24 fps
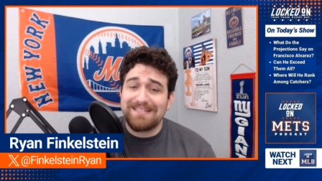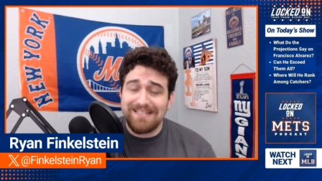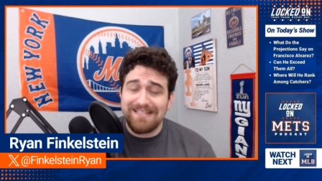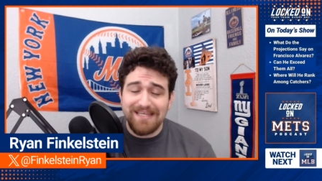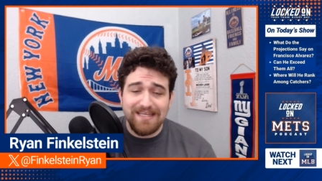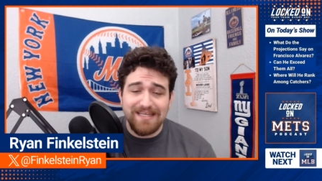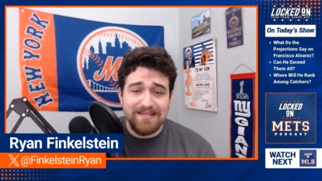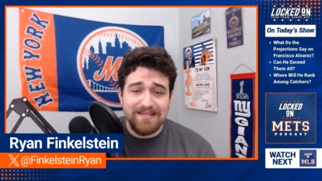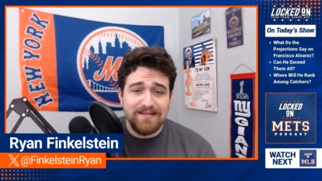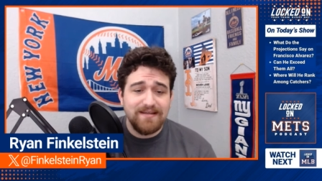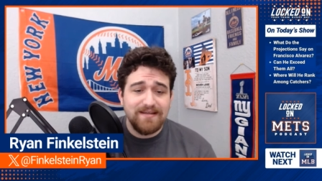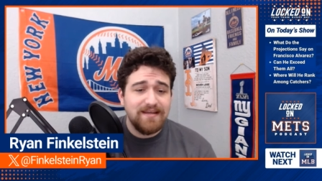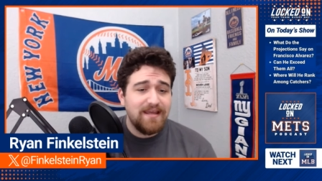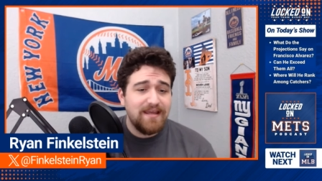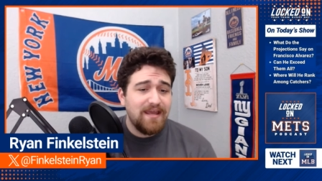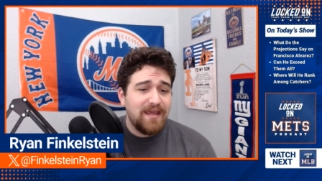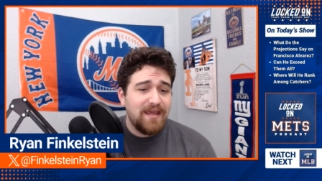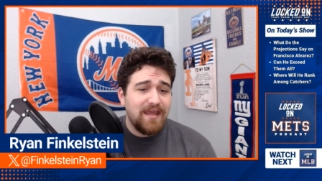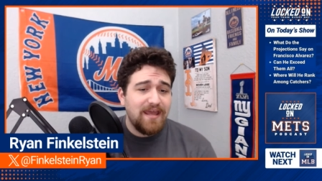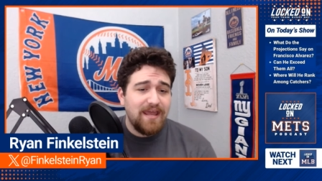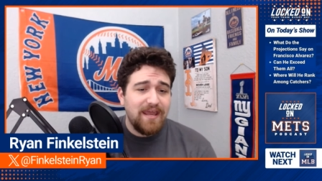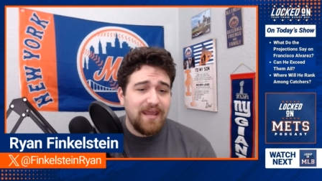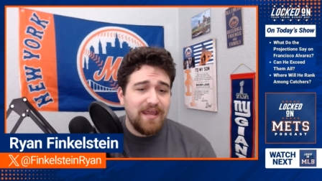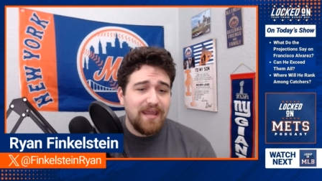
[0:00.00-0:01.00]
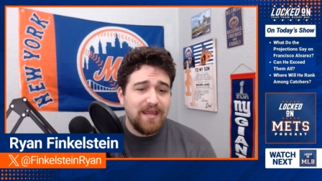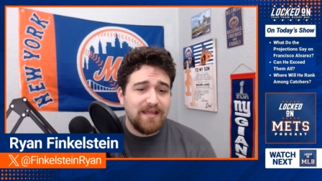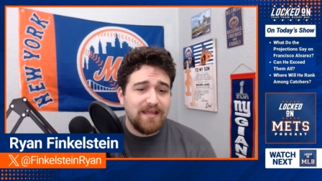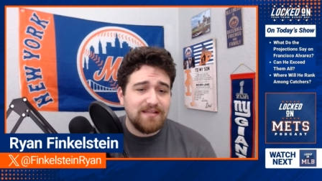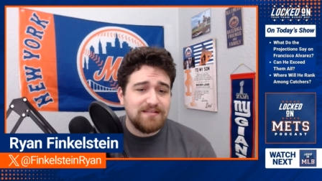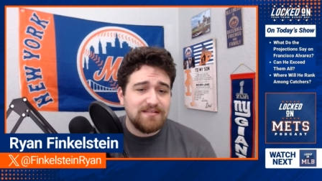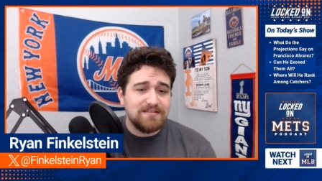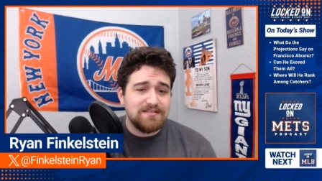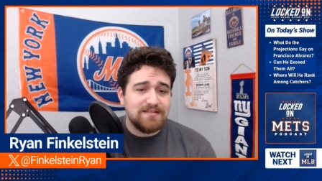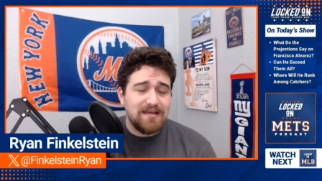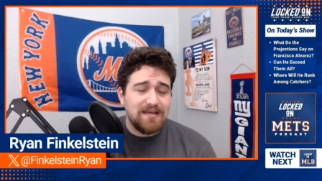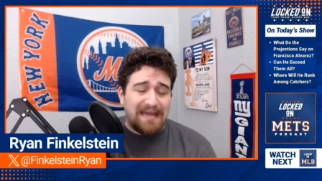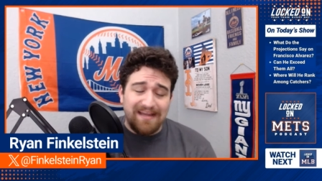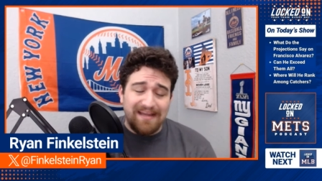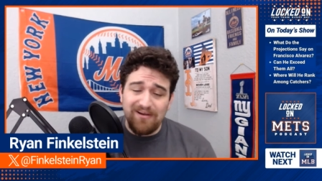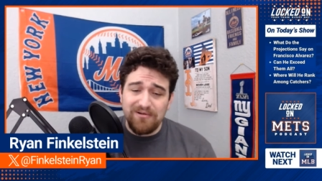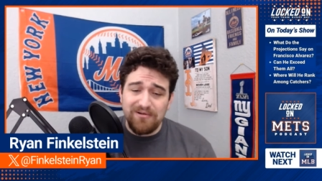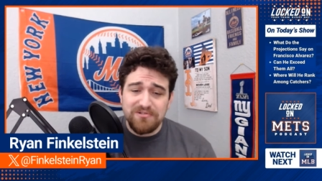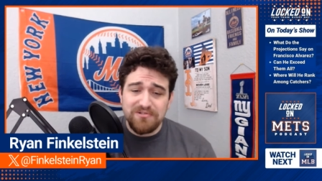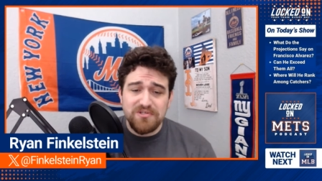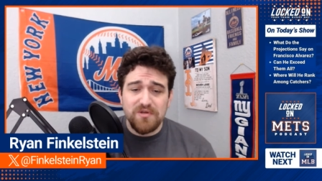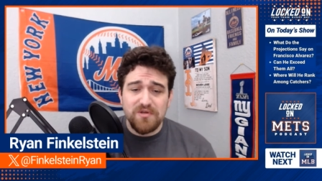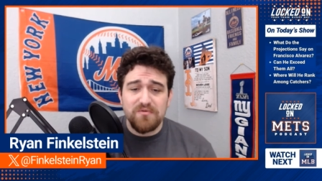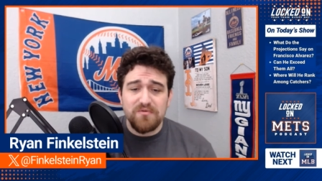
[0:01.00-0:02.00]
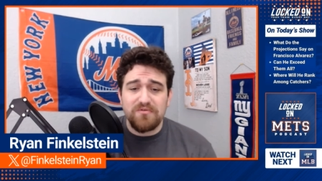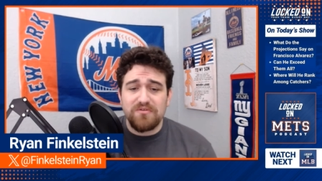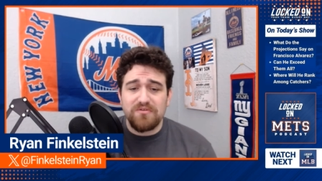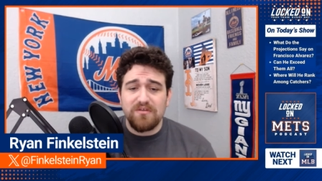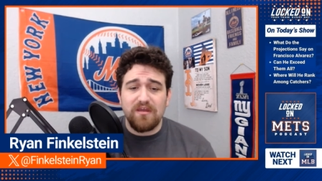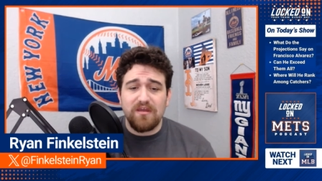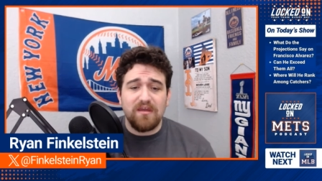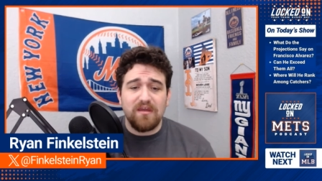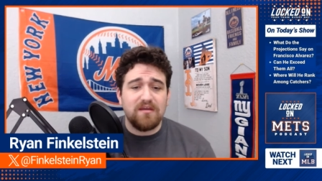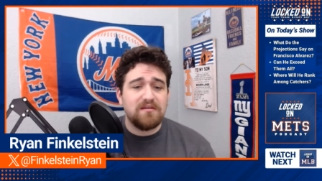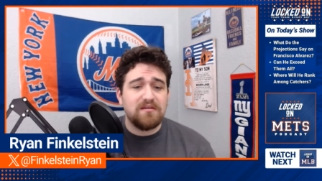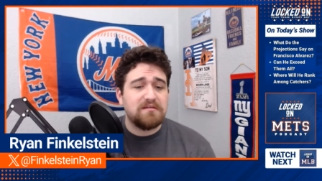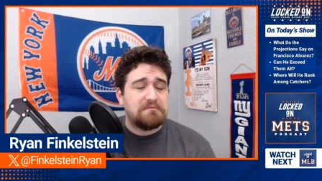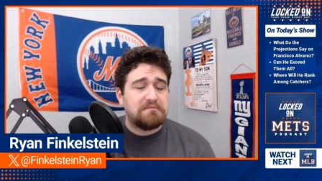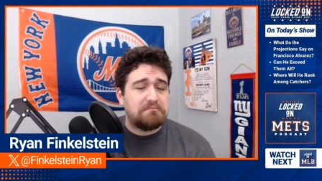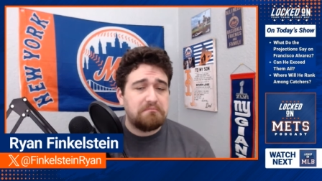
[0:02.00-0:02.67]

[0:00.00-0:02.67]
in. And I also think,